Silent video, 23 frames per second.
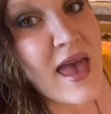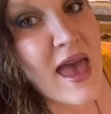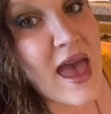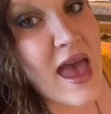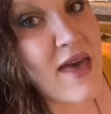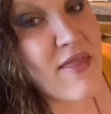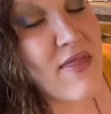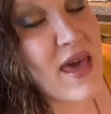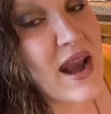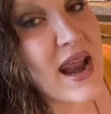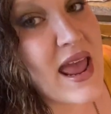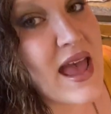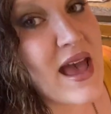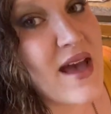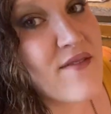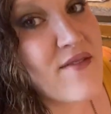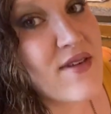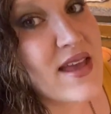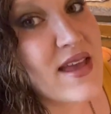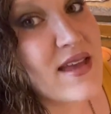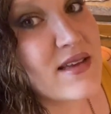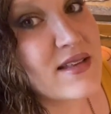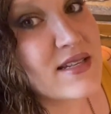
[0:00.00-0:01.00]
And then I have
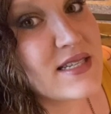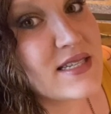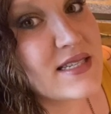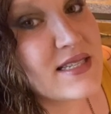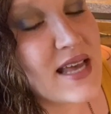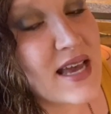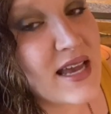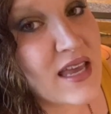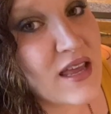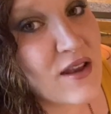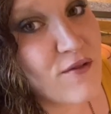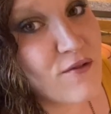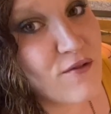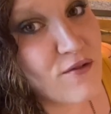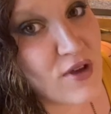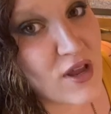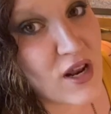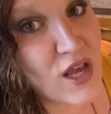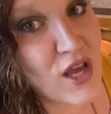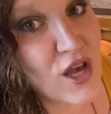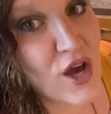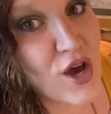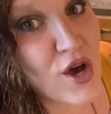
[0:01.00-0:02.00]
a second
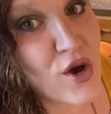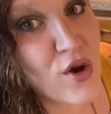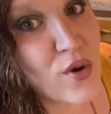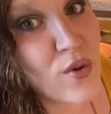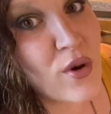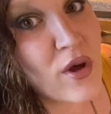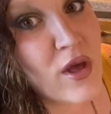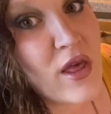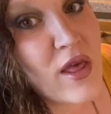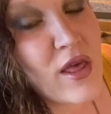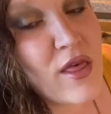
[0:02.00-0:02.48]
video